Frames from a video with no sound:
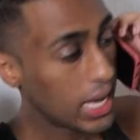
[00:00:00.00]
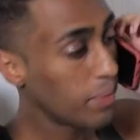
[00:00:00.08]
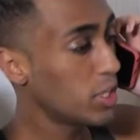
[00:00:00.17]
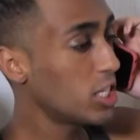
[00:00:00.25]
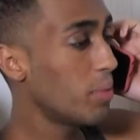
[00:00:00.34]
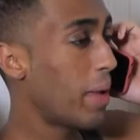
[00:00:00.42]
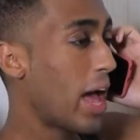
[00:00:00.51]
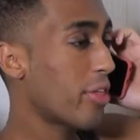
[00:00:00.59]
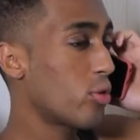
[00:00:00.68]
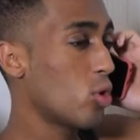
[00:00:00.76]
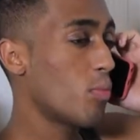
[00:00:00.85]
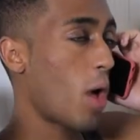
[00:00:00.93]
Take me to the
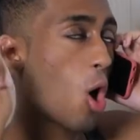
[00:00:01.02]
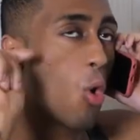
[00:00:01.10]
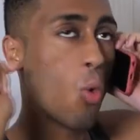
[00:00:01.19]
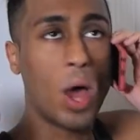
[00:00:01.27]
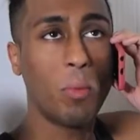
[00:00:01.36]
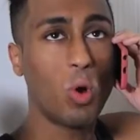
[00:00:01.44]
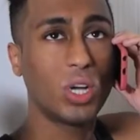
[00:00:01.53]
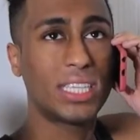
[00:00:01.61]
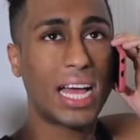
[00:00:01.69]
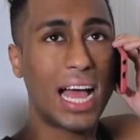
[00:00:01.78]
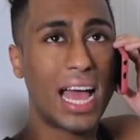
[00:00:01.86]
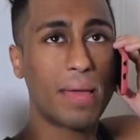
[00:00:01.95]
bathroom one more
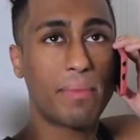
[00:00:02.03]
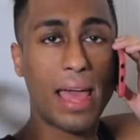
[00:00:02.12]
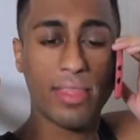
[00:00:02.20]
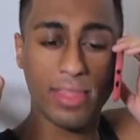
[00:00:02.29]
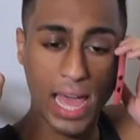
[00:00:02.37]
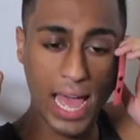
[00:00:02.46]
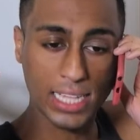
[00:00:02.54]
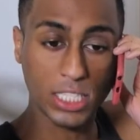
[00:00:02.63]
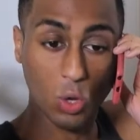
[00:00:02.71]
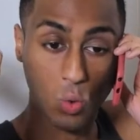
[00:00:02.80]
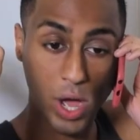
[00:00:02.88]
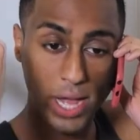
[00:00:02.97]
time and that's
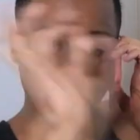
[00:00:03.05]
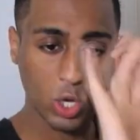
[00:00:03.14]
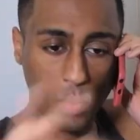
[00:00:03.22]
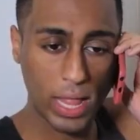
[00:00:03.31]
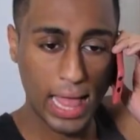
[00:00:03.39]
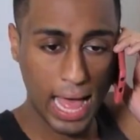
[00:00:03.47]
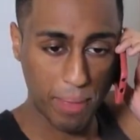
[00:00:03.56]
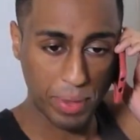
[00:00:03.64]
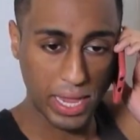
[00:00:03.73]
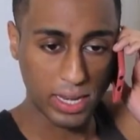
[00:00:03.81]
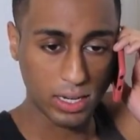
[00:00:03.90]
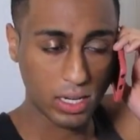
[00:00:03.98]
what will
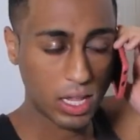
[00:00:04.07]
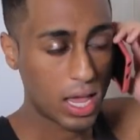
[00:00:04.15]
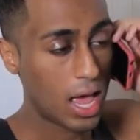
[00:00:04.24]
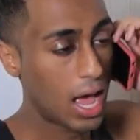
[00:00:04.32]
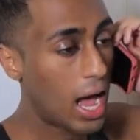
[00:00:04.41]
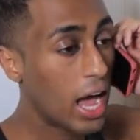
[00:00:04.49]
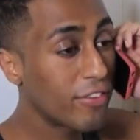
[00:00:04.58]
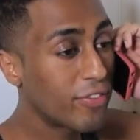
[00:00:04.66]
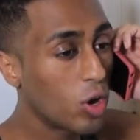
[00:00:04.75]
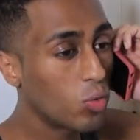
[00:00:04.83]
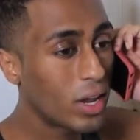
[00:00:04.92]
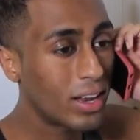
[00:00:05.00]
happen.
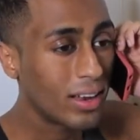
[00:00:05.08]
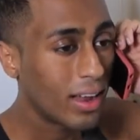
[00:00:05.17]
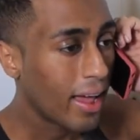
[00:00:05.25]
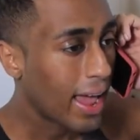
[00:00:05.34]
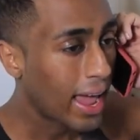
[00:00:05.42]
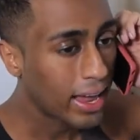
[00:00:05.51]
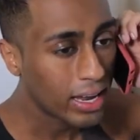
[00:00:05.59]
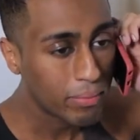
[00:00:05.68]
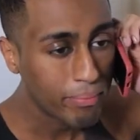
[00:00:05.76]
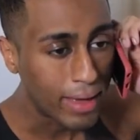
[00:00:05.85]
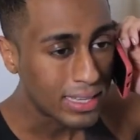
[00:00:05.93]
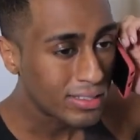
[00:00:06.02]
iPhone ain't
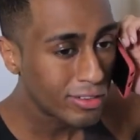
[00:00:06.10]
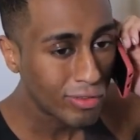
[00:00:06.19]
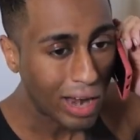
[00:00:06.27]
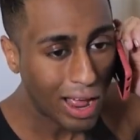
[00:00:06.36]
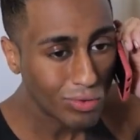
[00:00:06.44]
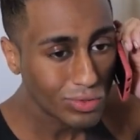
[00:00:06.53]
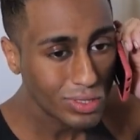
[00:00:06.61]
messing around.